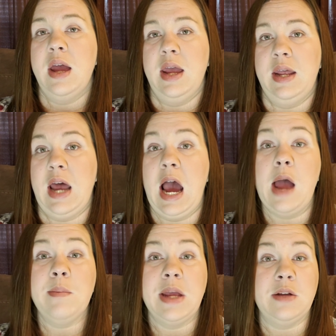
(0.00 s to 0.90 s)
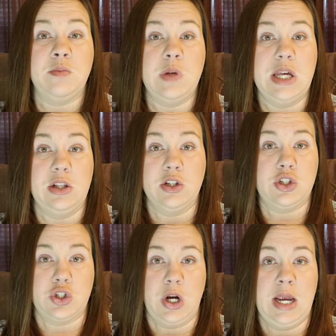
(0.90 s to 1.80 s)
and I may
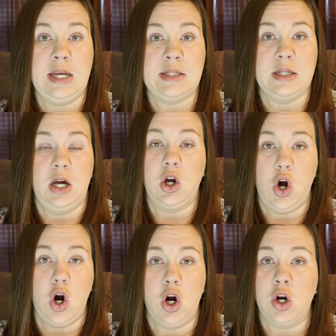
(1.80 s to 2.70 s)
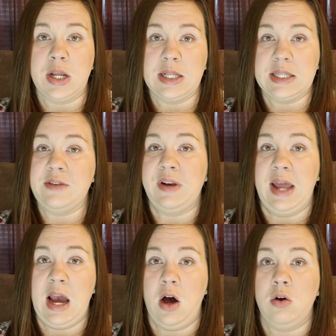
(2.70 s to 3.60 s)
illustrate a card and leave it
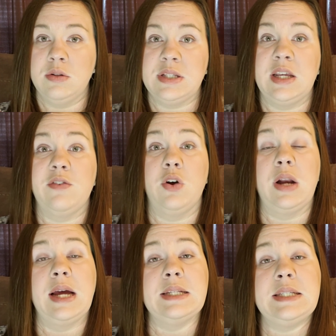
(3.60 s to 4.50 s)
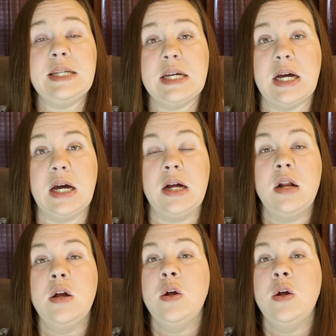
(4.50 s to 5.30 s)
out to give her an idea,